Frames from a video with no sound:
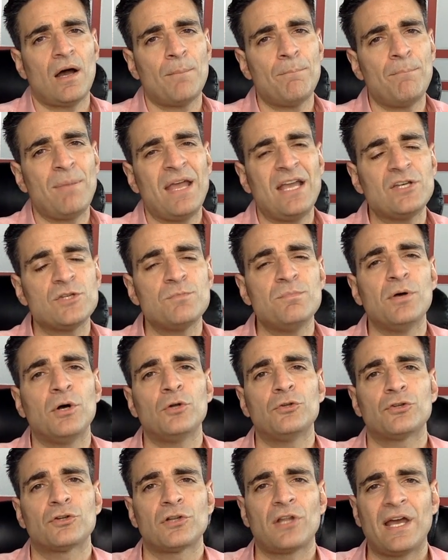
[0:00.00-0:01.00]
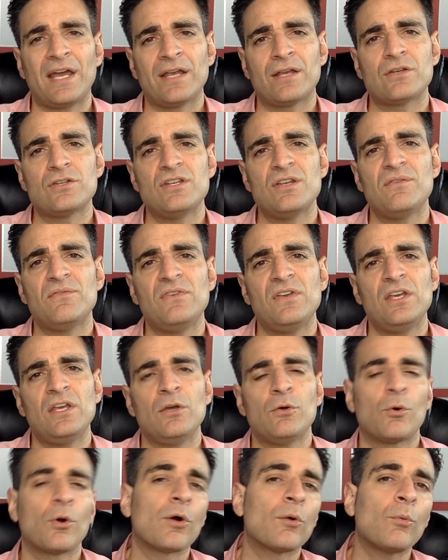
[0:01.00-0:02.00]
page builder like Divi,
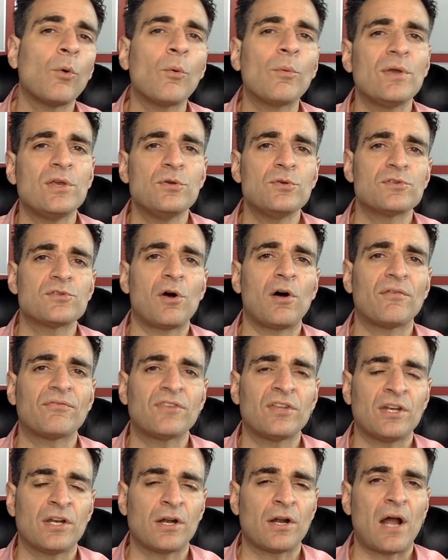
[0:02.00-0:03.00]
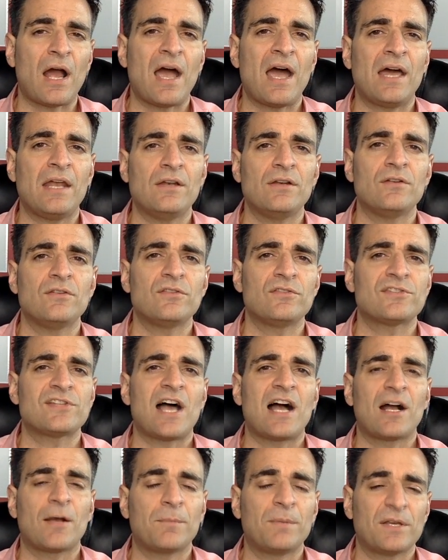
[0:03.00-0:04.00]
or what we use often at
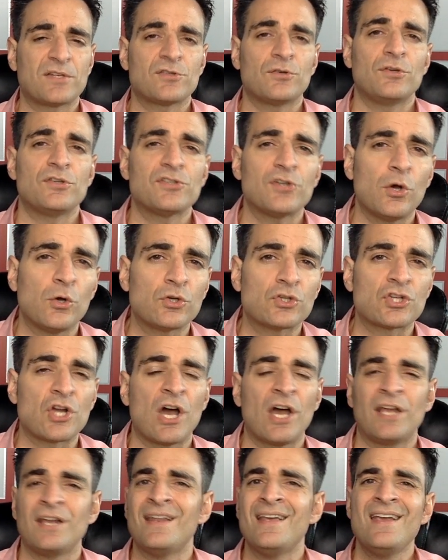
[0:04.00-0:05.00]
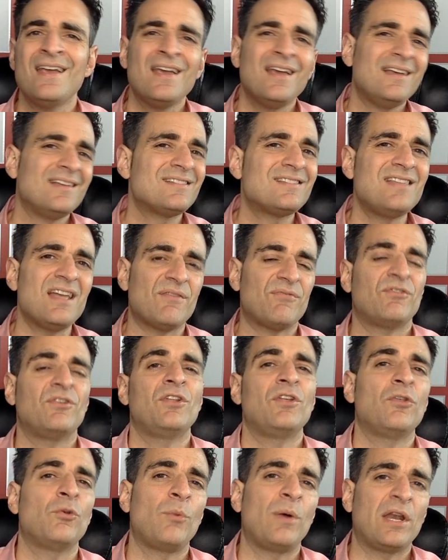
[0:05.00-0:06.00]
Saga Pixel is Oshine, is
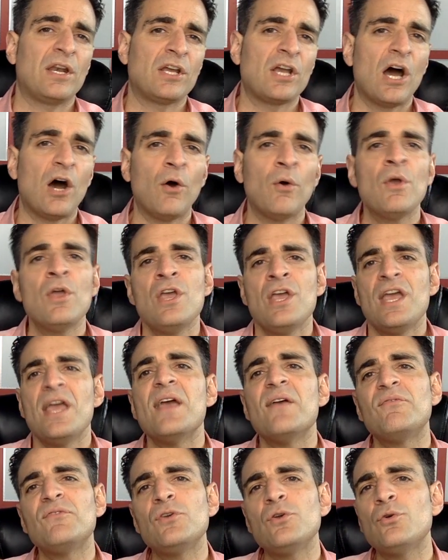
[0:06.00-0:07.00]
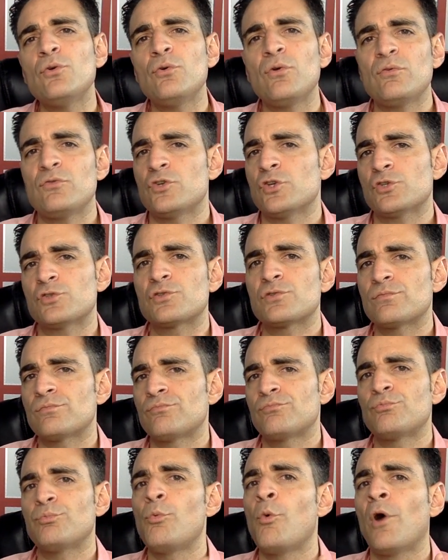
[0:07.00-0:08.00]
definitely the way to go. If you just
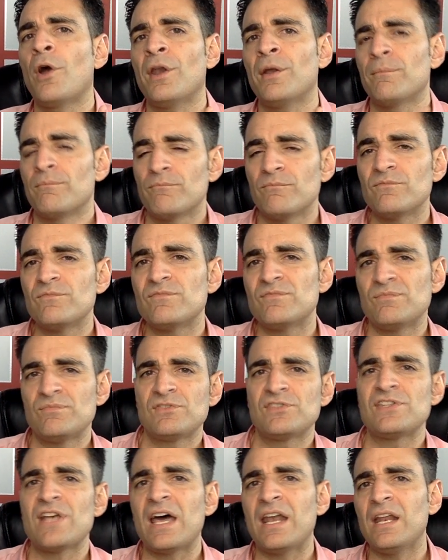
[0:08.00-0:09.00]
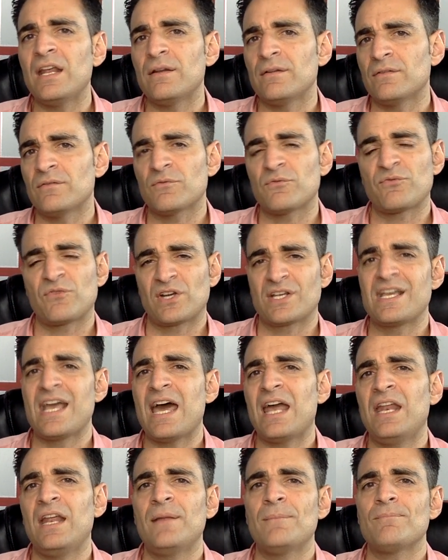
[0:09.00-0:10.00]
want to set it,
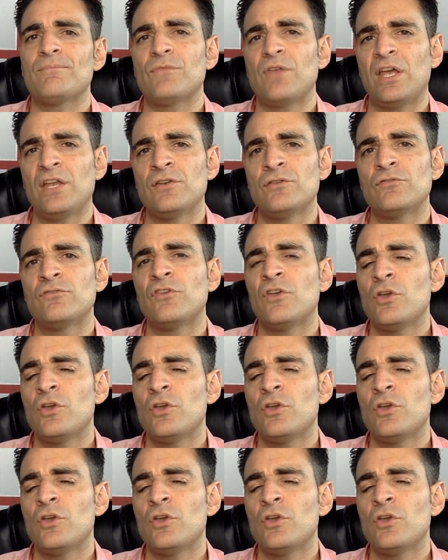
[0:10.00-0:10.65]
forget it, and